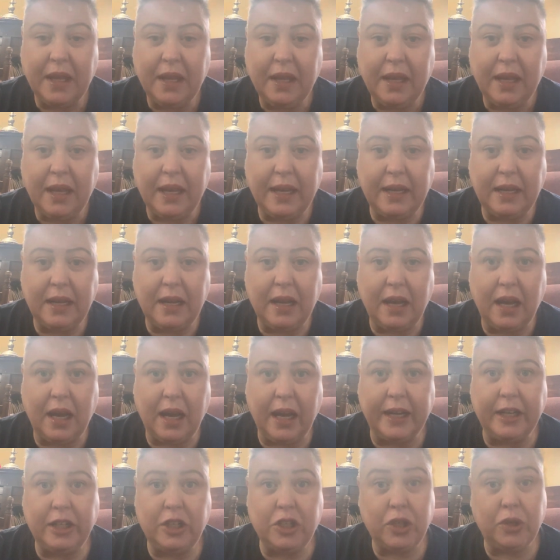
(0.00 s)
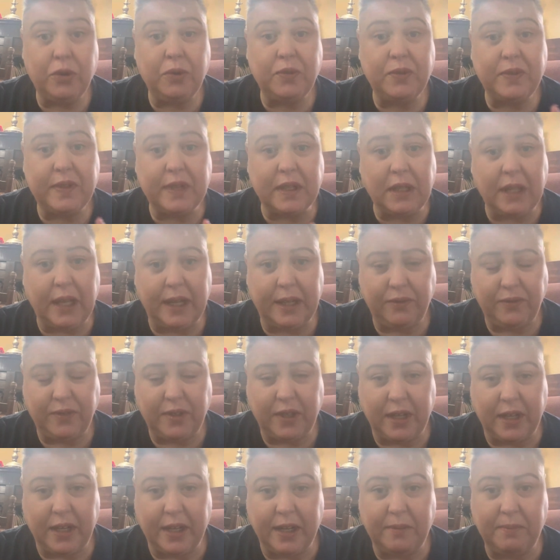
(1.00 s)
And I chose the
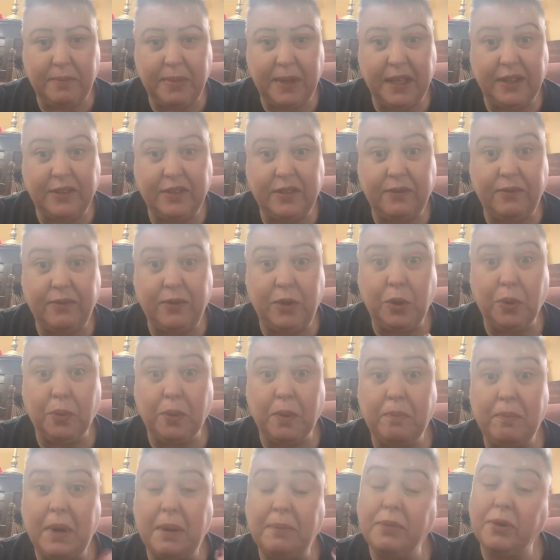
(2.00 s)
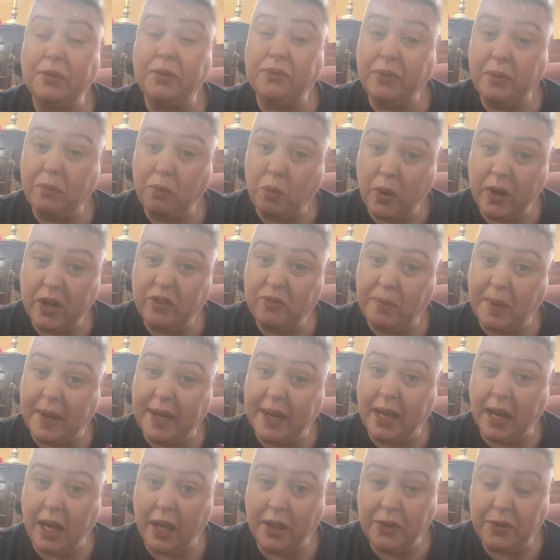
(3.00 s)
lifetime because if you remember from one of
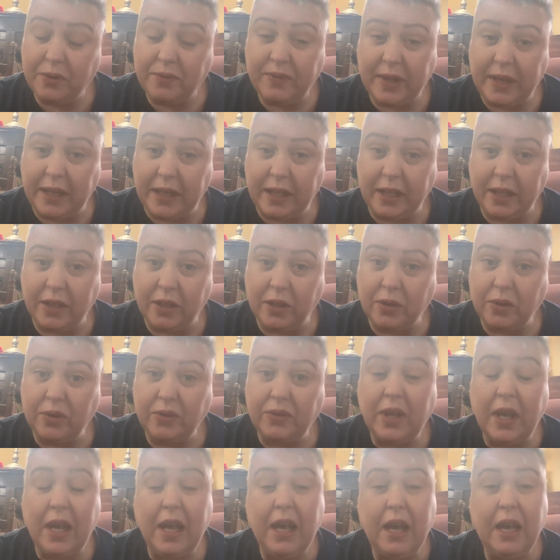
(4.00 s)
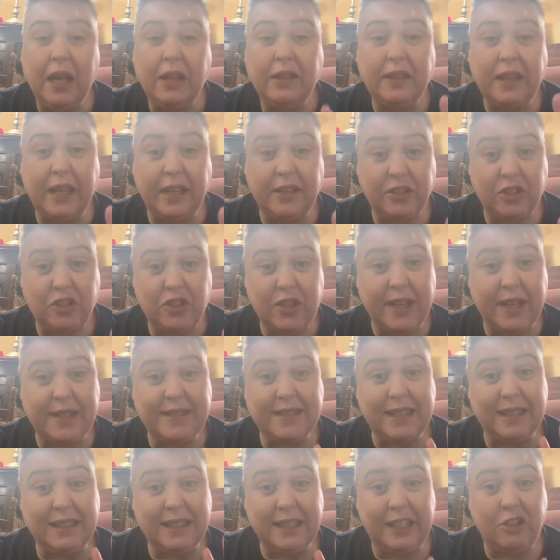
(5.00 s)
my other videos, they
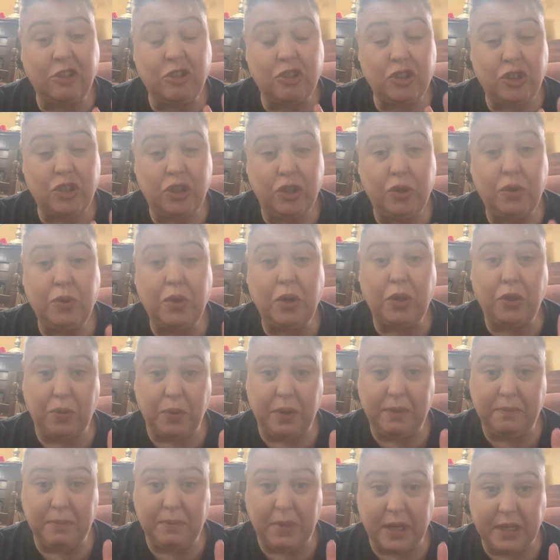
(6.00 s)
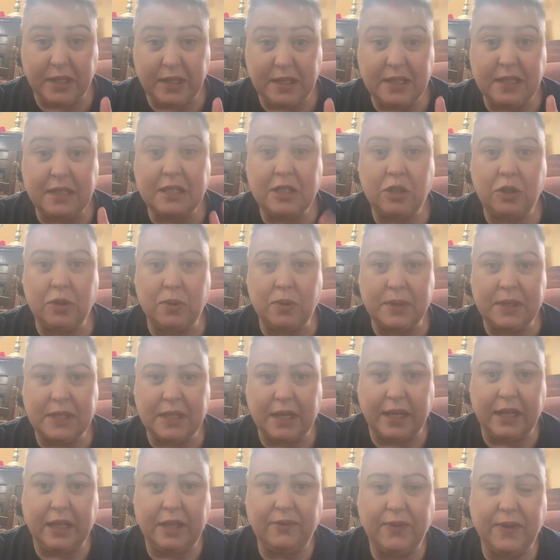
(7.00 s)
suggest at least 2 to 3 months to
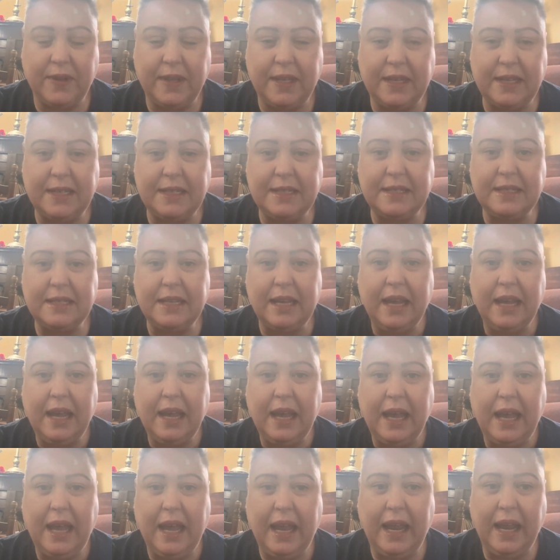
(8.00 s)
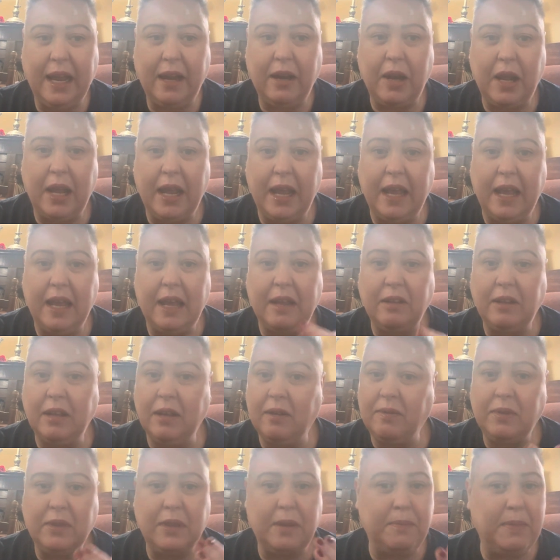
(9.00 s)
study for this. And
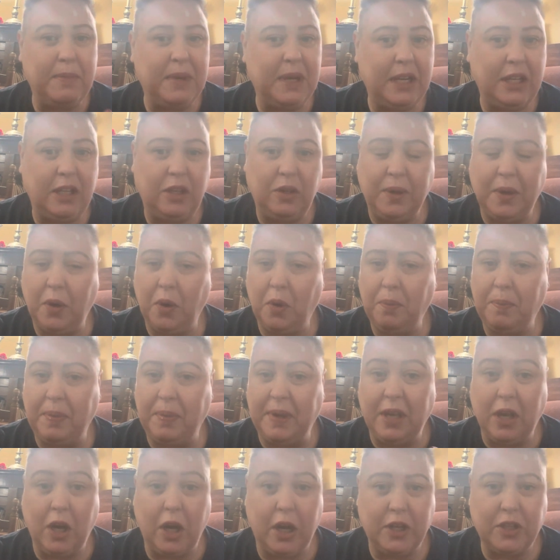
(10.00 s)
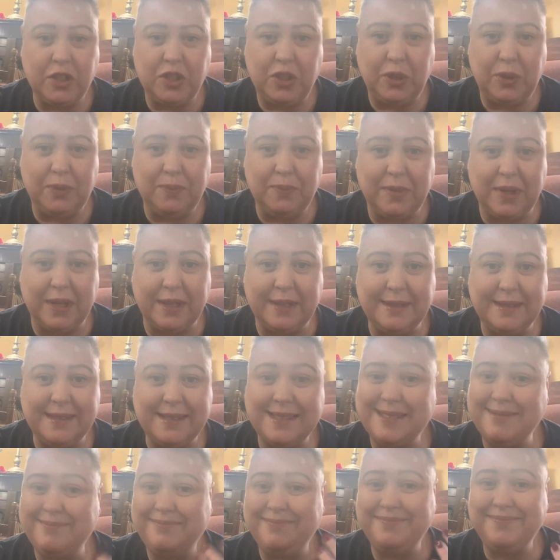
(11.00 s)
the minute you go beyond 2
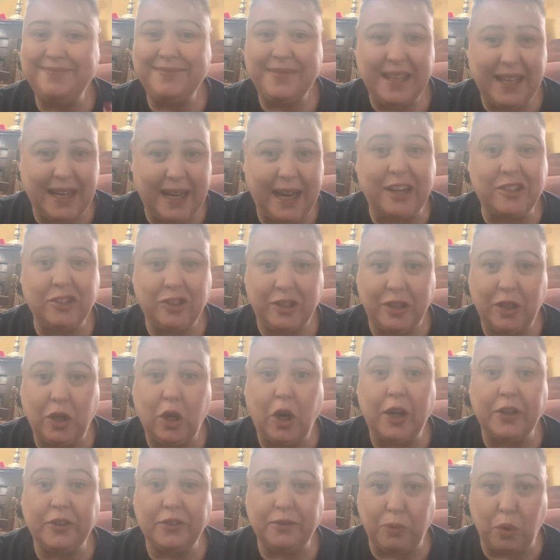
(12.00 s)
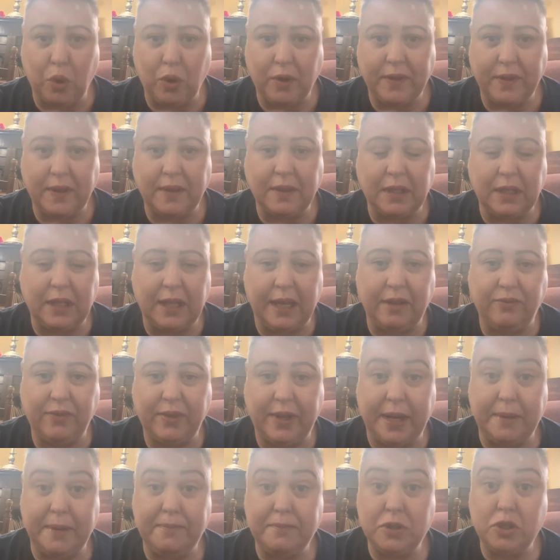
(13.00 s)
months, it actually costs more than the
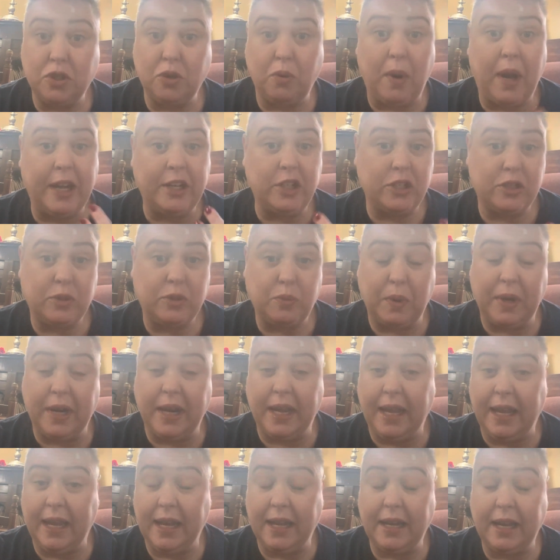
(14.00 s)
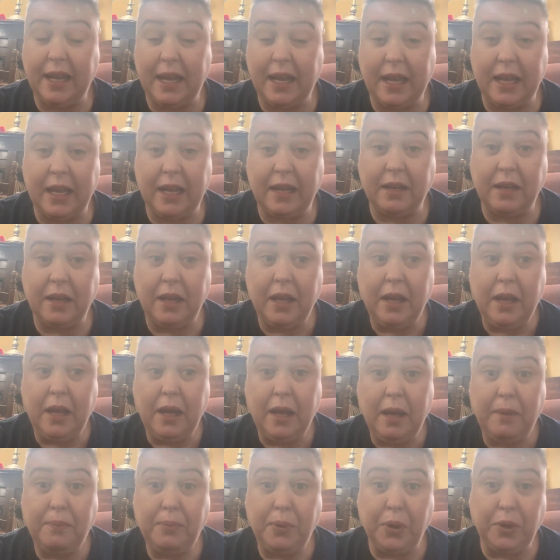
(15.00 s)
lifetime. So I just went ahead and
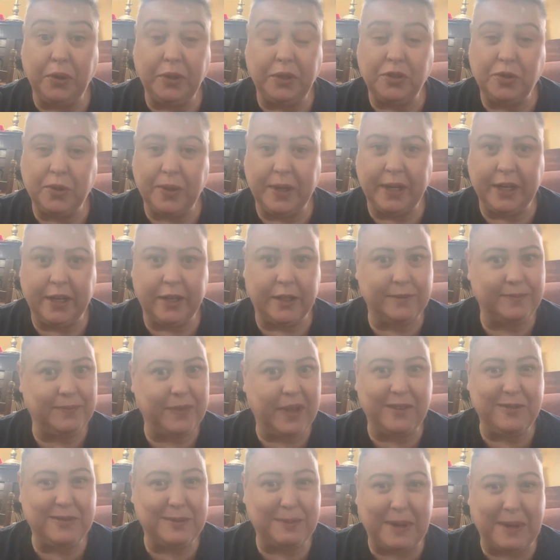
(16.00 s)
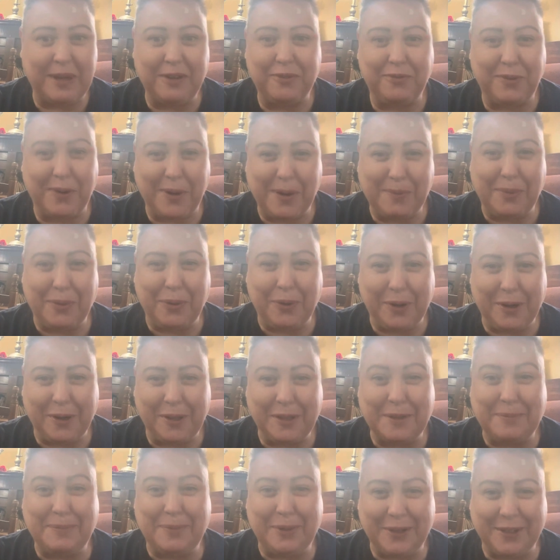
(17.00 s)
pulled the trigger. I've spent far more on
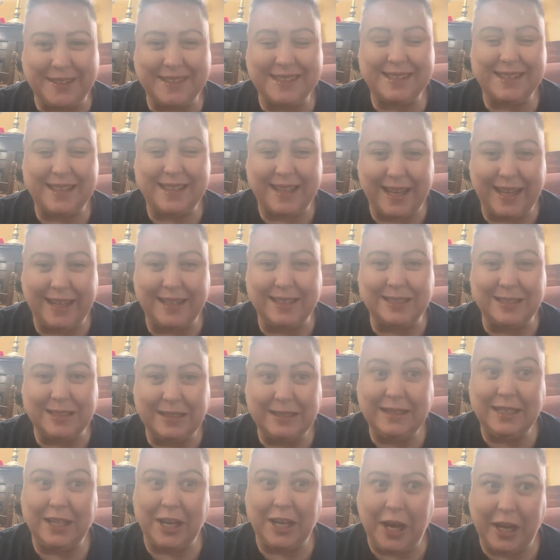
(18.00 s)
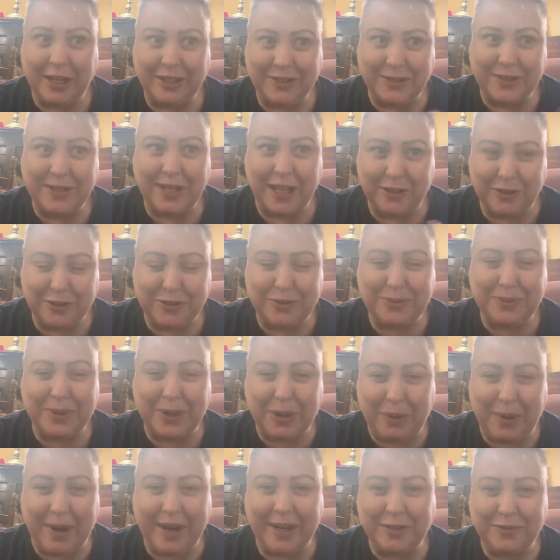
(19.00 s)
the books than the $100
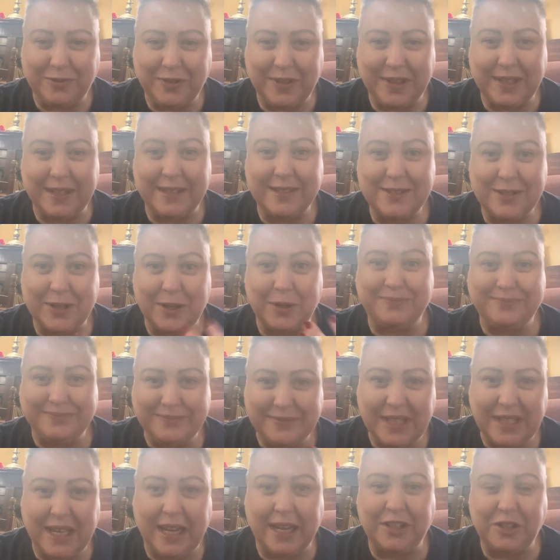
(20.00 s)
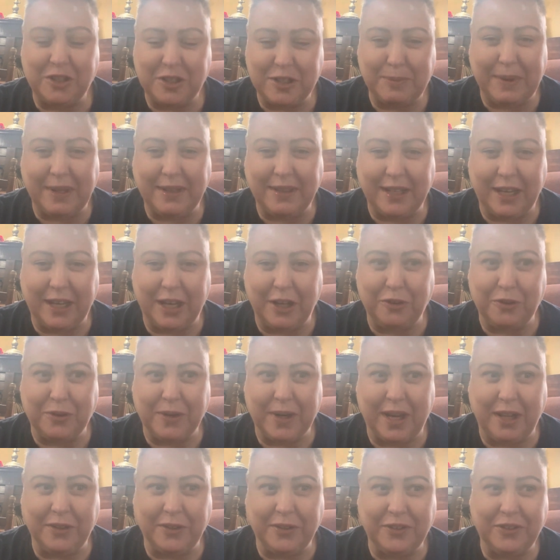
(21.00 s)
required for this. So I just spent the
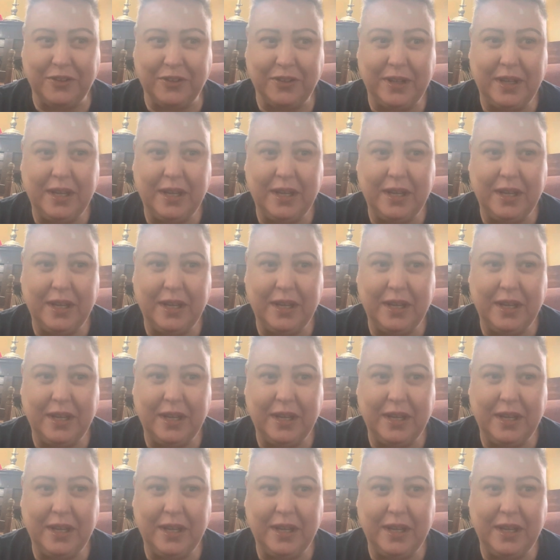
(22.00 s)
$100.